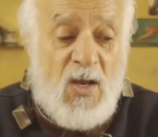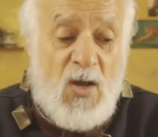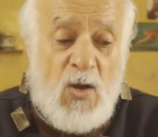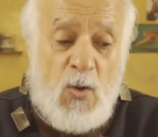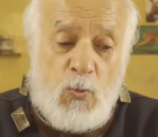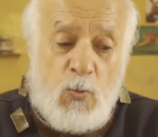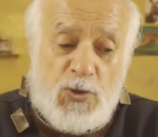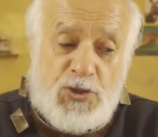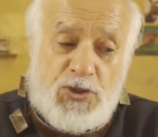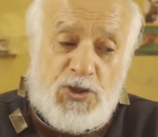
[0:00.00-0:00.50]

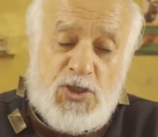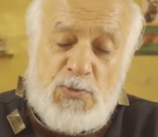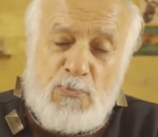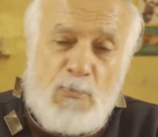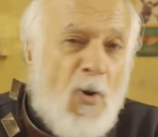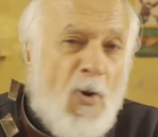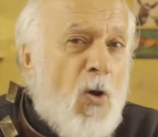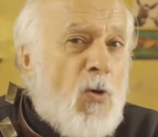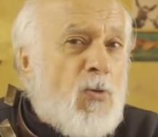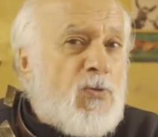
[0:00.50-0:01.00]
which is
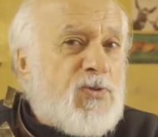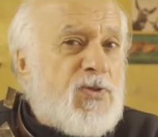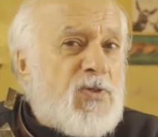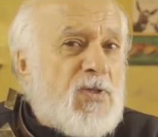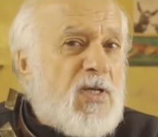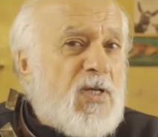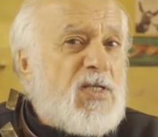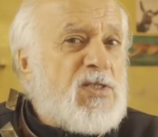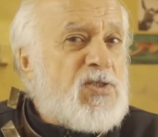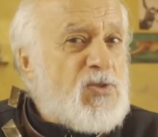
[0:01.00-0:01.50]

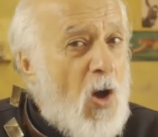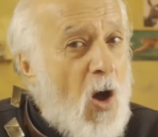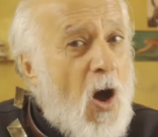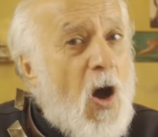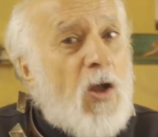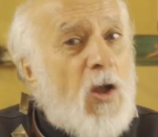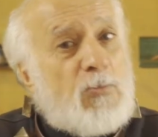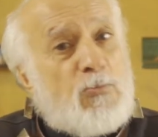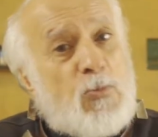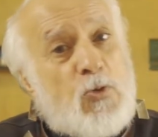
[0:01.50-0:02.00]

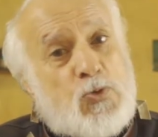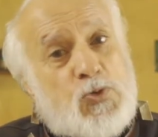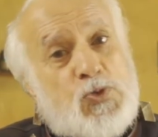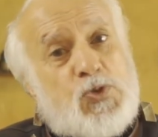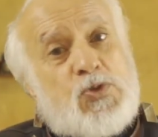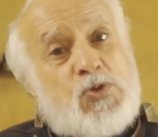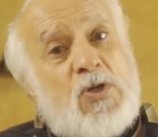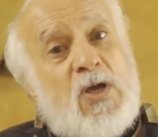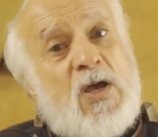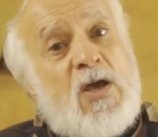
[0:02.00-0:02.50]

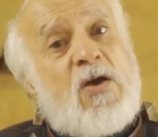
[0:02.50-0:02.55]
almost